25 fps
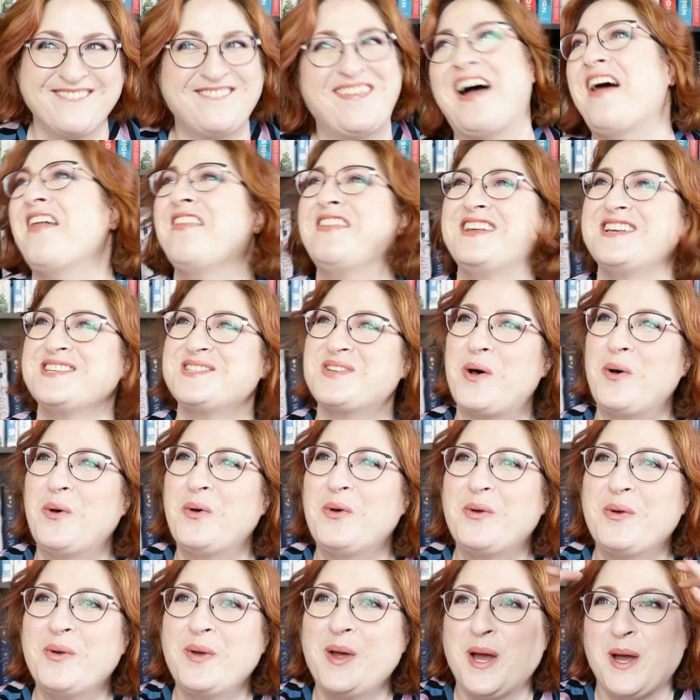about this
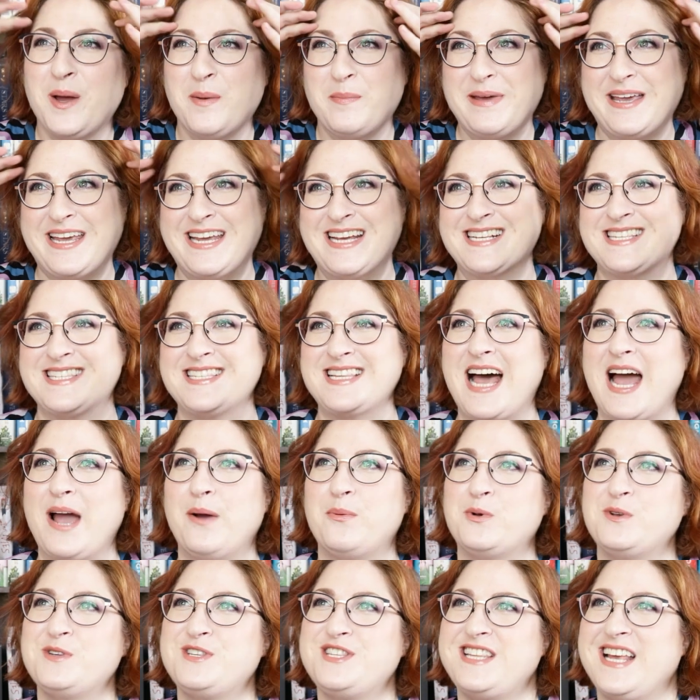whole piece. I
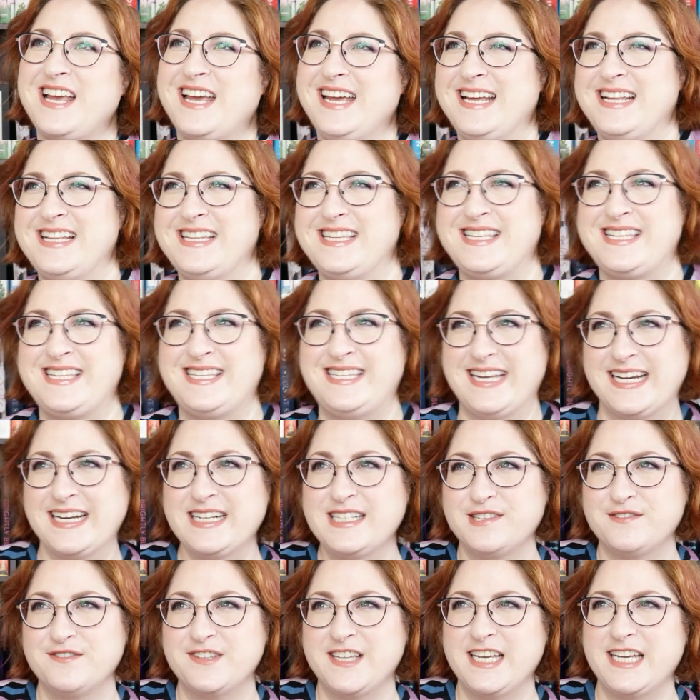will say
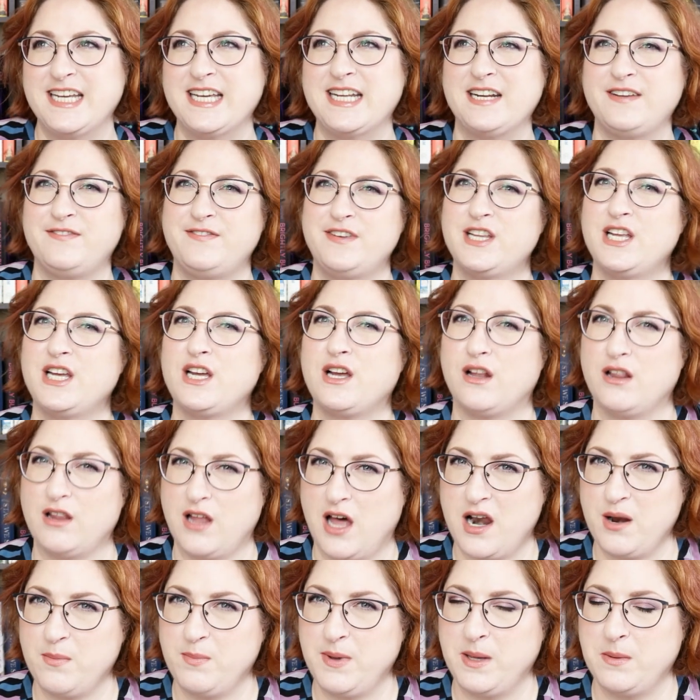instinctively, and I feel like a
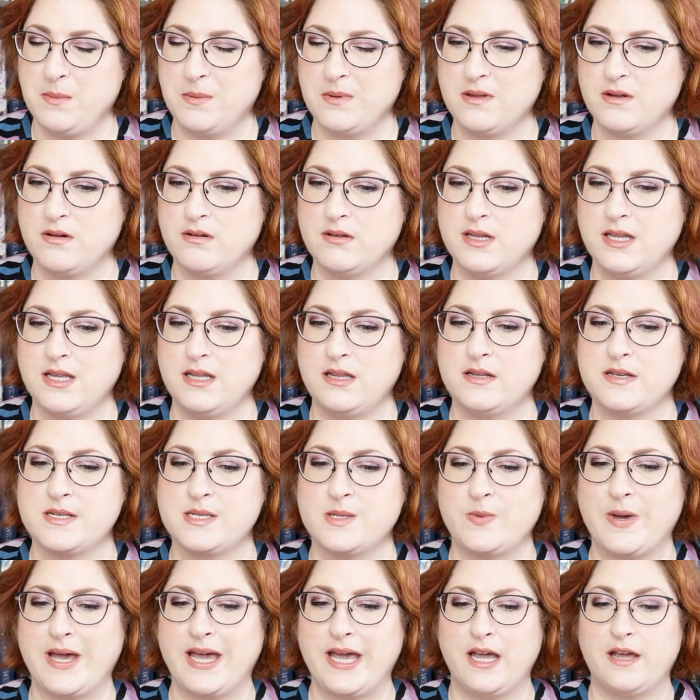lot of people are leaning
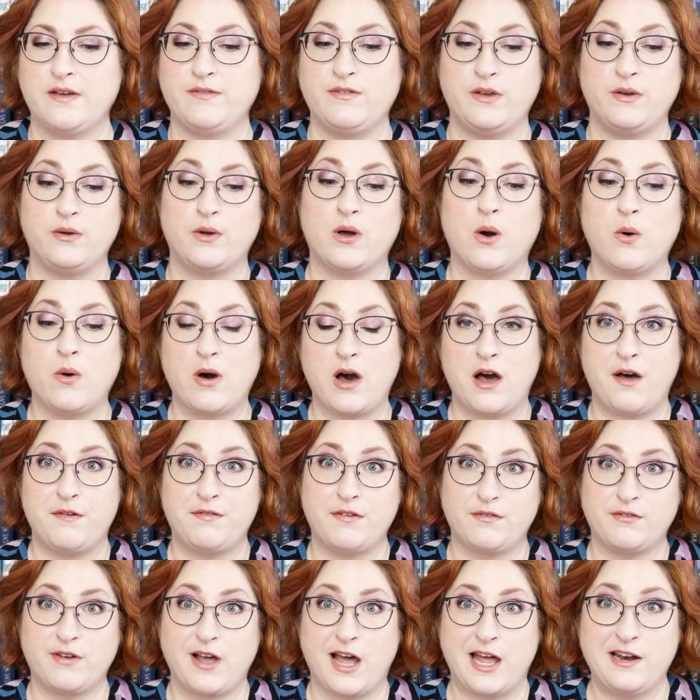this way if you go off
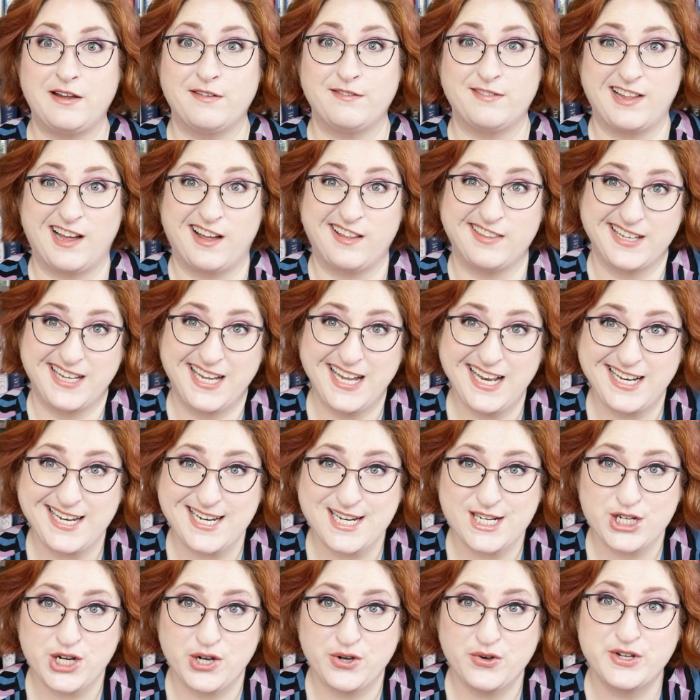of kind of all the
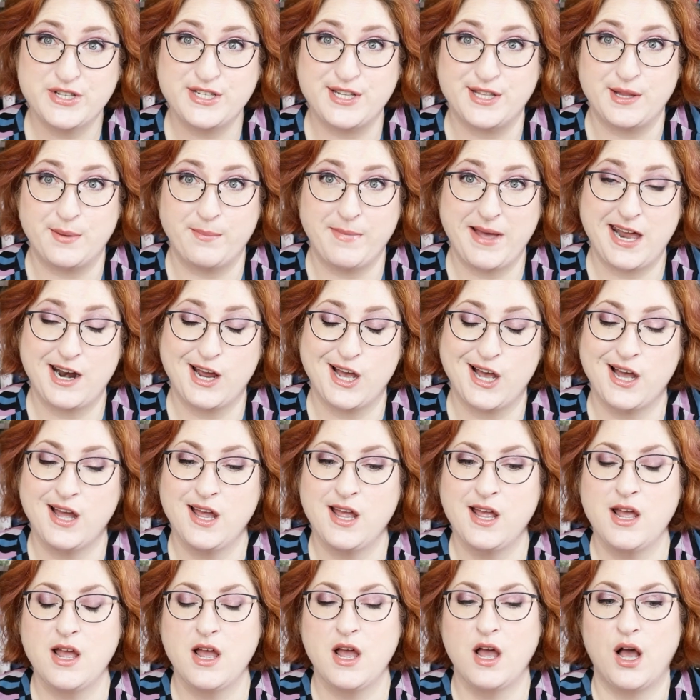kidney jokes and the meta
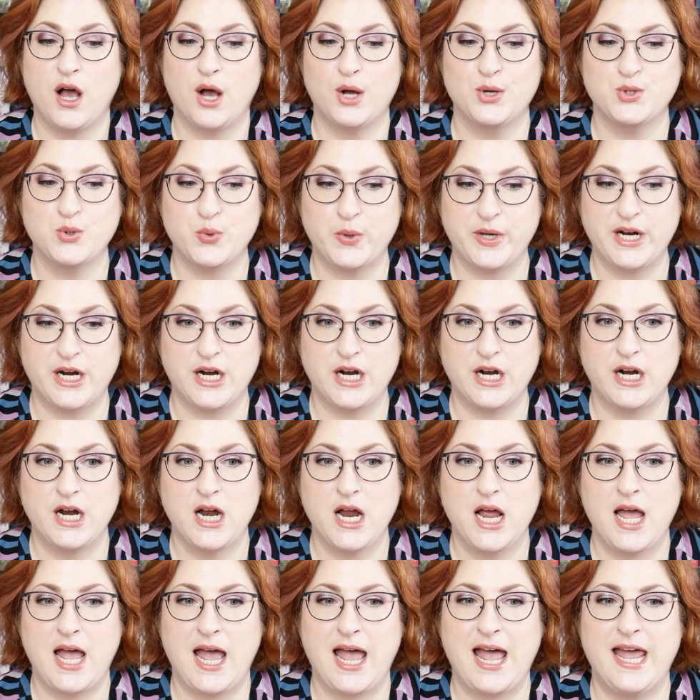on Twitter
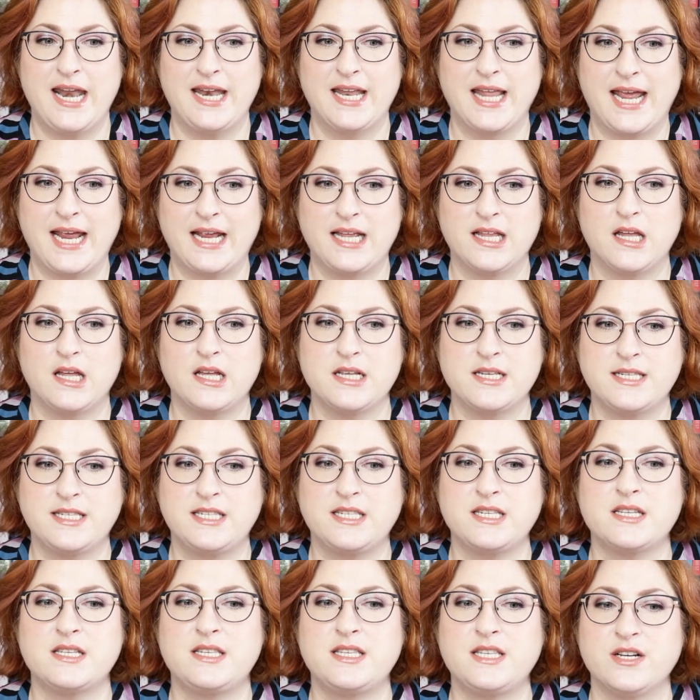and like
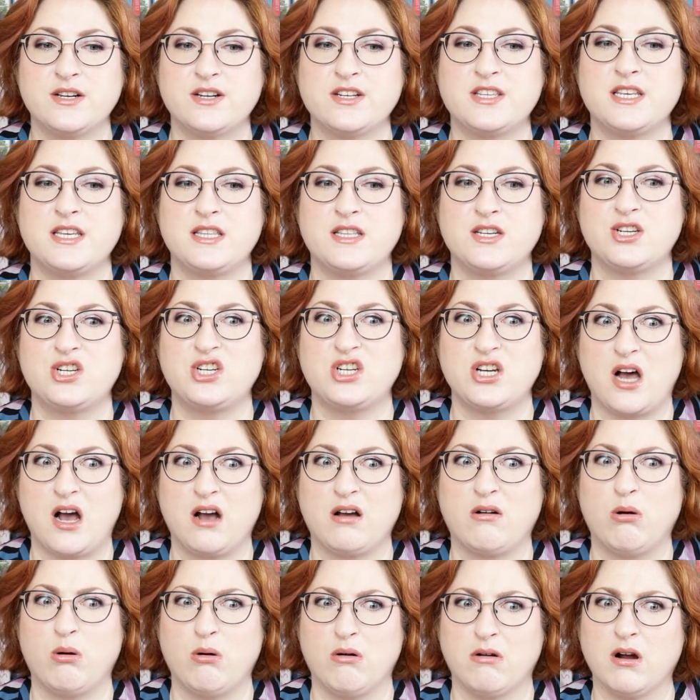seriously the
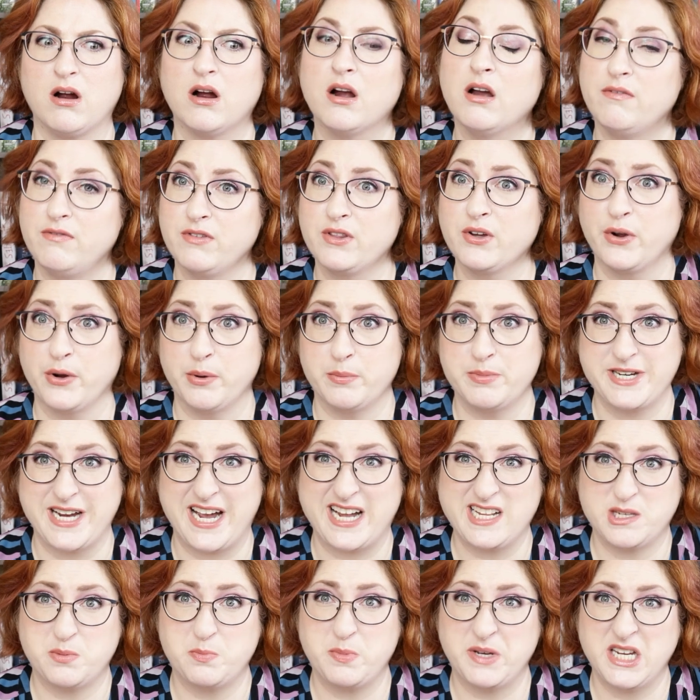shock horror of the group
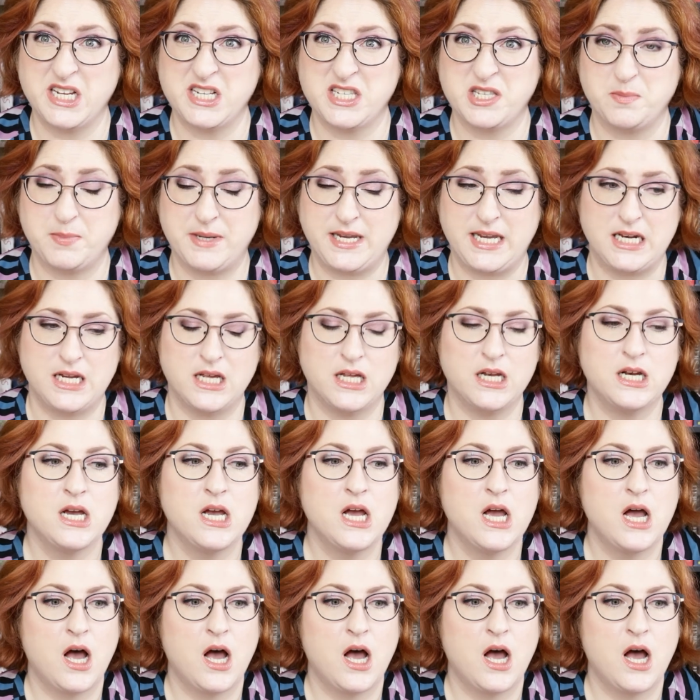chats being subpoenaed,